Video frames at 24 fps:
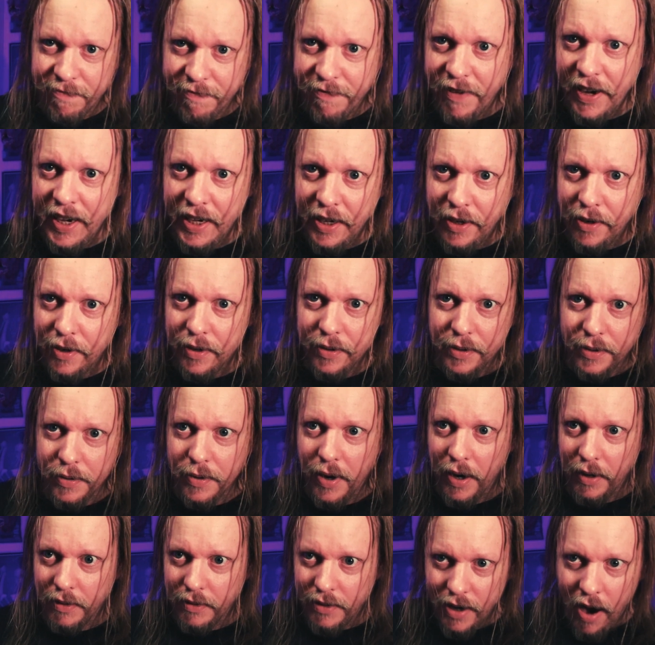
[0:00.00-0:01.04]
finger
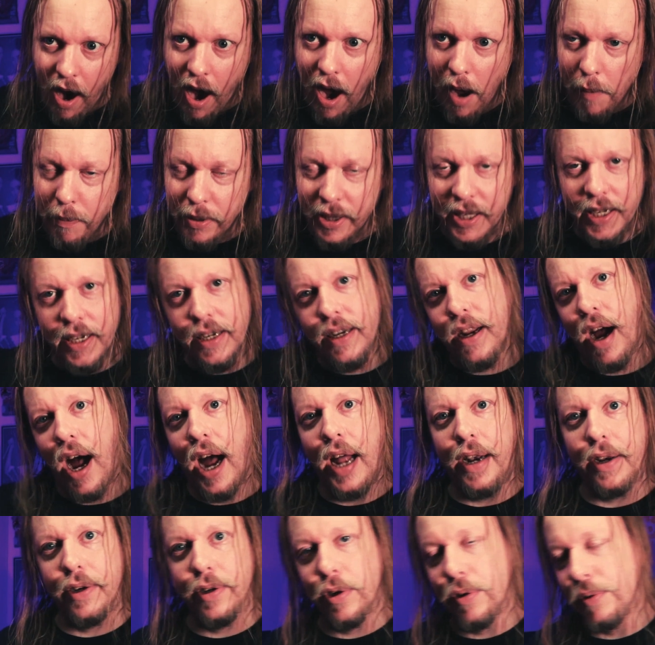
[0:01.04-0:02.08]
to a goblin,
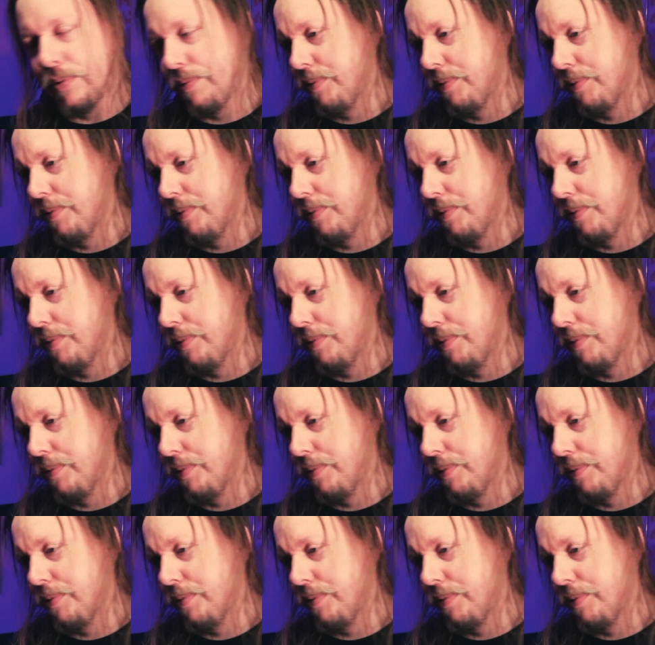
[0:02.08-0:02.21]
I don't know.